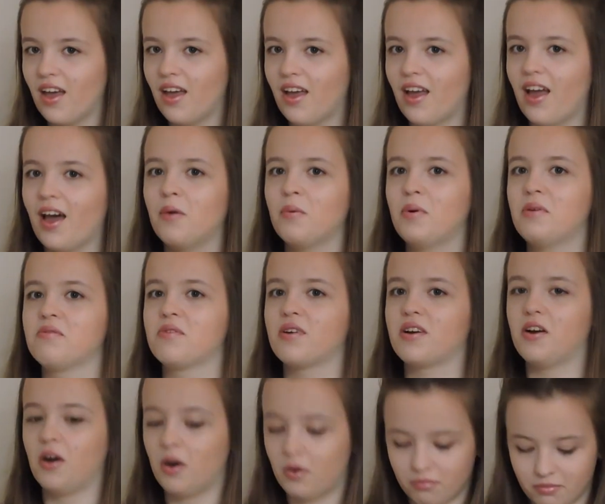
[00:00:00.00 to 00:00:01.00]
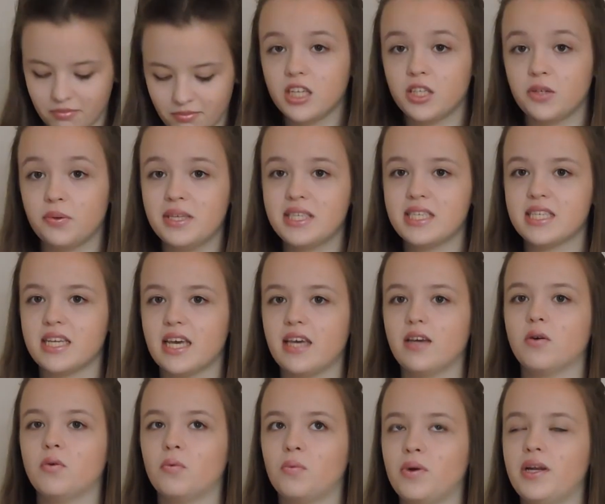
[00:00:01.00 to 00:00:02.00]
However, I can't. Do it today
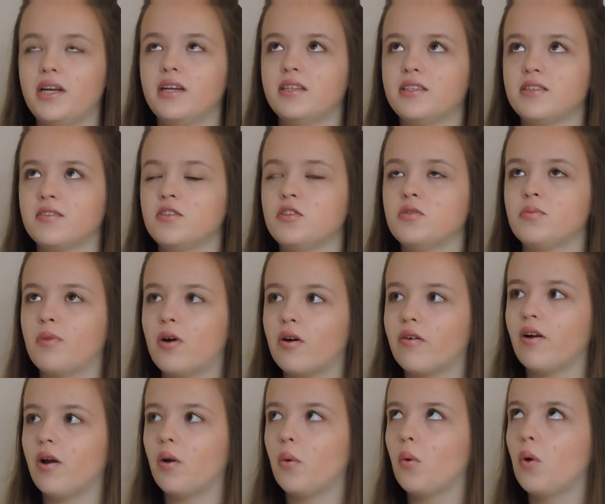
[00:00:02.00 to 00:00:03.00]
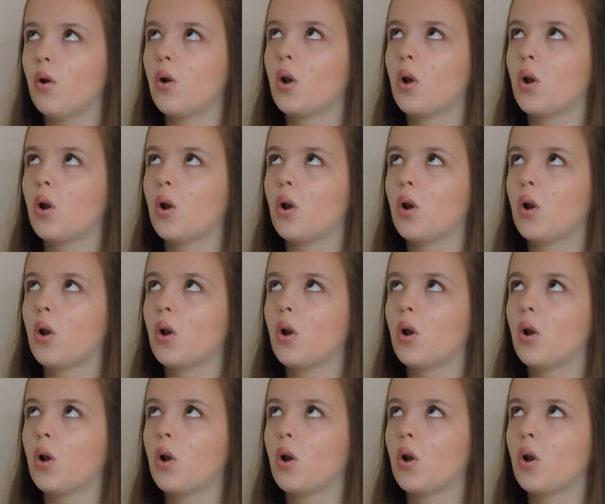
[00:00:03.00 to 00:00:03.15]
or wait until tomorrow.